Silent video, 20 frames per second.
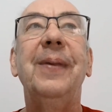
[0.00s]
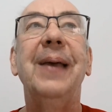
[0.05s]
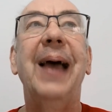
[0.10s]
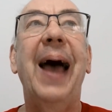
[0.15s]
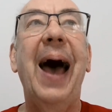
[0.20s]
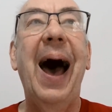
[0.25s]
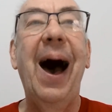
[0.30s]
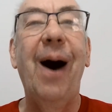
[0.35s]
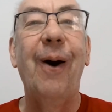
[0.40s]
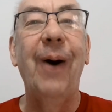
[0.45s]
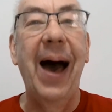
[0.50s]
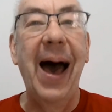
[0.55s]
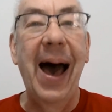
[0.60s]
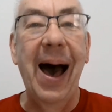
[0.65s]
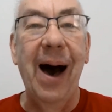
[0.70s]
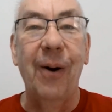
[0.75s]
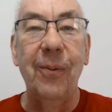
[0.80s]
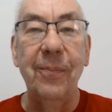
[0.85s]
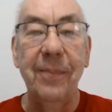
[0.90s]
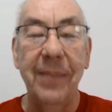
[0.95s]
how,
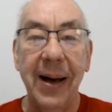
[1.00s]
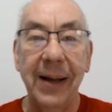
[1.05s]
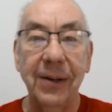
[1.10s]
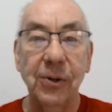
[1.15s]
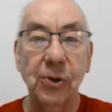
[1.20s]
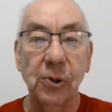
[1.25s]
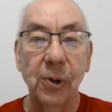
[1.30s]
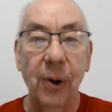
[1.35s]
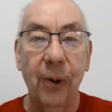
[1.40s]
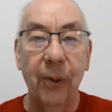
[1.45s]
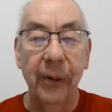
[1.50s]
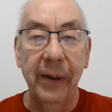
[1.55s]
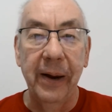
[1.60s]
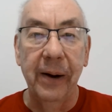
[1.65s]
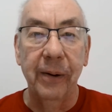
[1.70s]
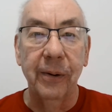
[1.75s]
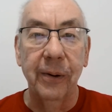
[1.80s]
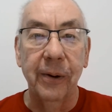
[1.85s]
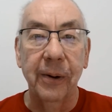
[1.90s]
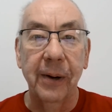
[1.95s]
how much
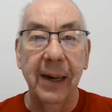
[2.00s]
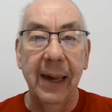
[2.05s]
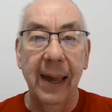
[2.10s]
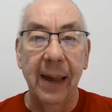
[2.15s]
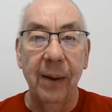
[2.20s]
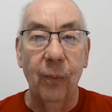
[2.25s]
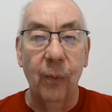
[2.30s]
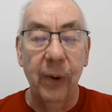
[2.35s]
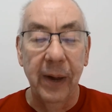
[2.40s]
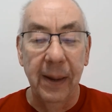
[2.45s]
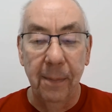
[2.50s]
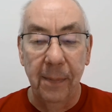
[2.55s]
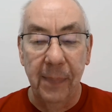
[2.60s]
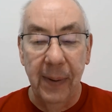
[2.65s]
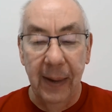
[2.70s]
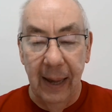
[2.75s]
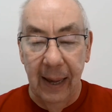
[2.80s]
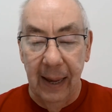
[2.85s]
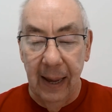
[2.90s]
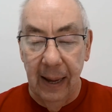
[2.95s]
clearer can we
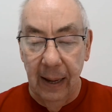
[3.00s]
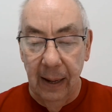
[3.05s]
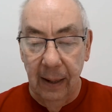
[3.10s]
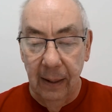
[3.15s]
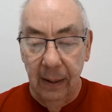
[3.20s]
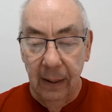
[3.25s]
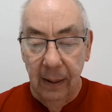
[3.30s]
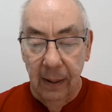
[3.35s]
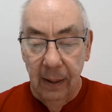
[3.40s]
be?